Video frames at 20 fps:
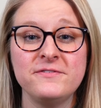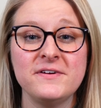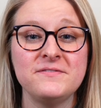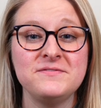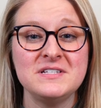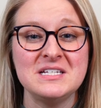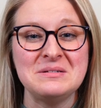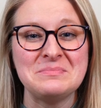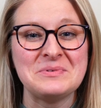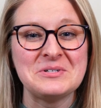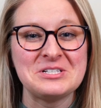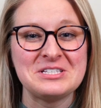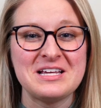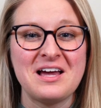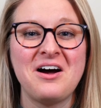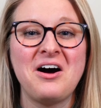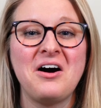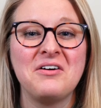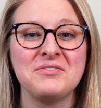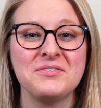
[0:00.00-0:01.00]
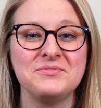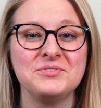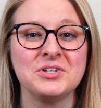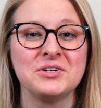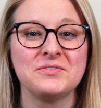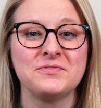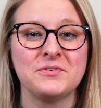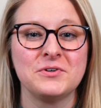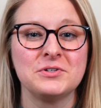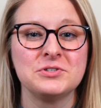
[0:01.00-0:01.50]
15% off of
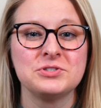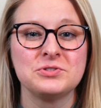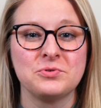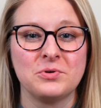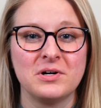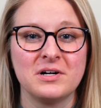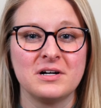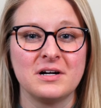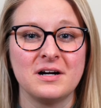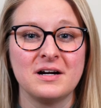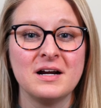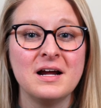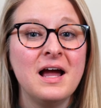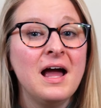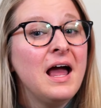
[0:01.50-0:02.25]
your first order.